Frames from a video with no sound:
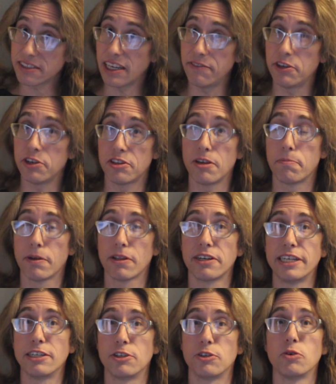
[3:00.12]
give you the
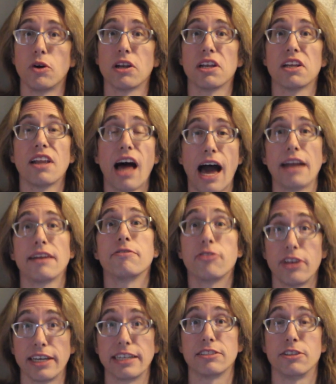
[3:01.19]
ability to do a lot of
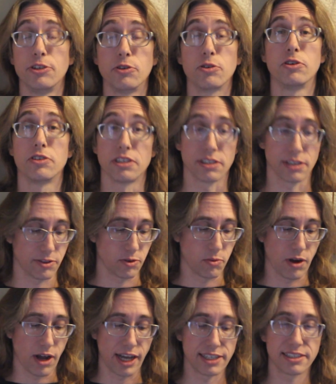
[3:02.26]
things that you couldn't
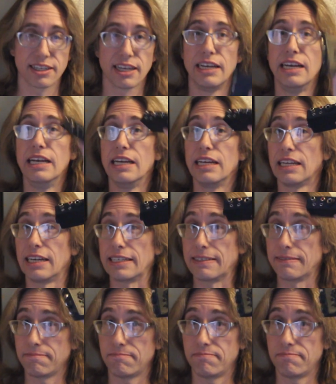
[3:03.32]
otherwise, like